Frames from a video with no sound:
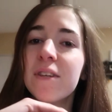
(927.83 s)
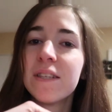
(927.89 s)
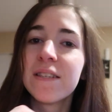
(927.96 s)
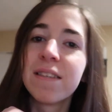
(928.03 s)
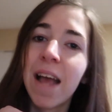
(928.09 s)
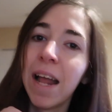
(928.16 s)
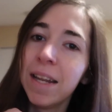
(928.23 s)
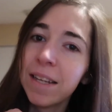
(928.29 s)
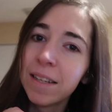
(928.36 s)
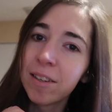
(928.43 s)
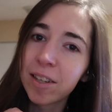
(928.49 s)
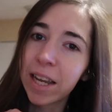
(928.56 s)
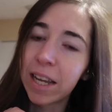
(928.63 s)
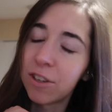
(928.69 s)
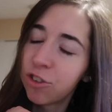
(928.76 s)
this is any
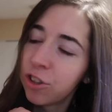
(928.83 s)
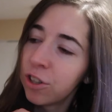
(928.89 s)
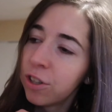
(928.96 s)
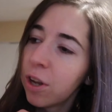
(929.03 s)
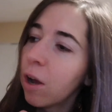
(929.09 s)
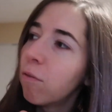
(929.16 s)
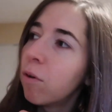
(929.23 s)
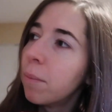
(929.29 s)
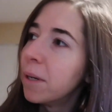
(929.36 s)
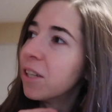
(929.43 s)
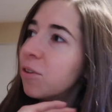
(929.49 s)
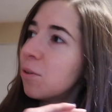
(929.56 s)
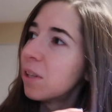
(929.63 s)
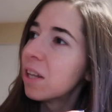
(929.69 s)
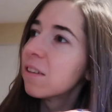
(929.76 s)
indication of what my
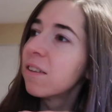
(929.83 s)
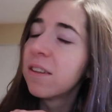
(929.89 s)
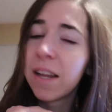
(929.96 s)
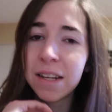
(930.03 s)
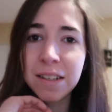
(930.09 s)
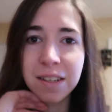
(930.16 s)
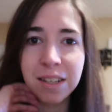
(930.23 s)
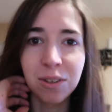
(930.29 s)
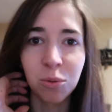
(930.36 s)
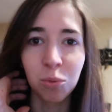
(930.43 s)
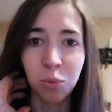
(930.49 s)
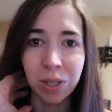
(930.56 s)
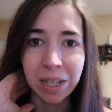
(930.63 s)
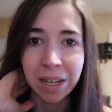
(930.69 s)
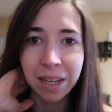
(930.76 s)

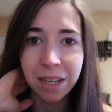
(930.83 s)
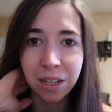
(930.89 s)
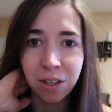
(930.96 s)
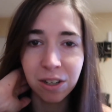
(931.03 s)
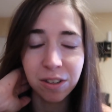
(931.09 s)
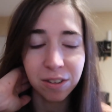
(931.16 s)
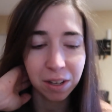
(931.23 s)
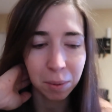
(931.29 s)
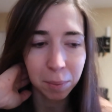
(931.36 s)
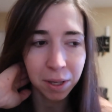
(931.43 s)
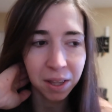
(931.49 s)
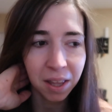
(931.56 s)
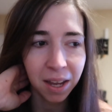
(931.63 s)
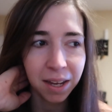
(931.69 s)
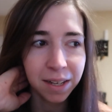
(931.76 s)
2019 reading year is gonna
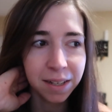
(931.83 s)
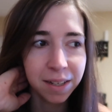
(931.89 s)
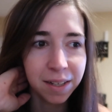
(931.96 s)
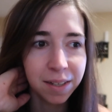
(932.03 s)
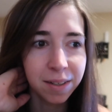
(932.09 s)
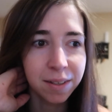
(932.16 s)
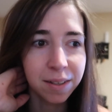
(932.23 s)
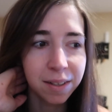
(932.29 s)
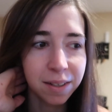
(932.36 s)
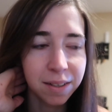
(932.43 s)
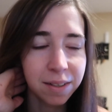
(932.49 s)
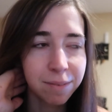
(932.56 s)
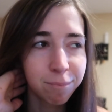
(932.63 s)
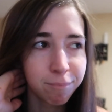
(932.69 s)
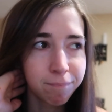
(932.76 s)
be like,
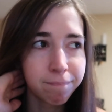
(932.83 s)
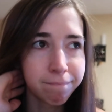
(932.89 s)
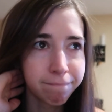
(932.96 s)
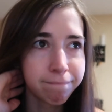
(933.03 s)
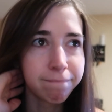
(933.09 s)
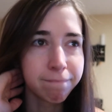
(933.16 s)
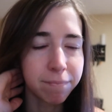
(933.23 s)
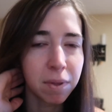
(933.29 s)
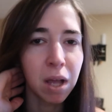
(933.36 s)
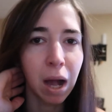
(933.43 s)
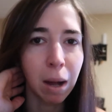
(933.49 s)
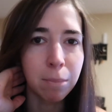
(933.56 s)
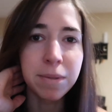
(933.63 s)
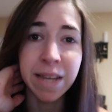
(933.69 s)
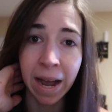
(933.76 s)

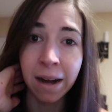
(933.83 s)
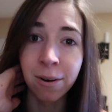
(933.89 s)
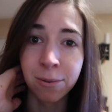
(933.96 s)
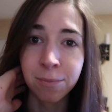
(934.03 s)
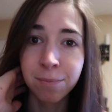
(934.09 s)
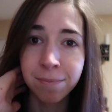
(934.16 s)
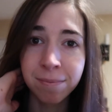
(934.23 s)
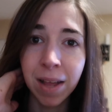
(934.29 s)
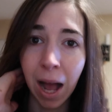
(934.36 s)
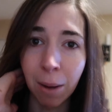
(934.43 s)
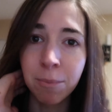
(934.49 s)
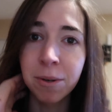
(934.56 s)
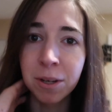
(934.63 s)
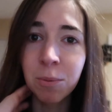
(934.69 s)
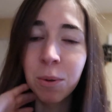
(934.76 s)
I'm down.
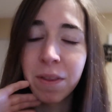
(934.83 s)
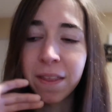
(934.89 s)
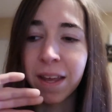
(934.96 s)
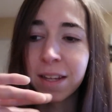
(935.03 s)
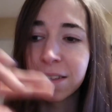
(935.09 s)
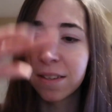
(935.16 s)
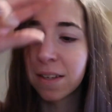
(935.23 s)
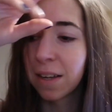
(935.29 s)
I'm good with it.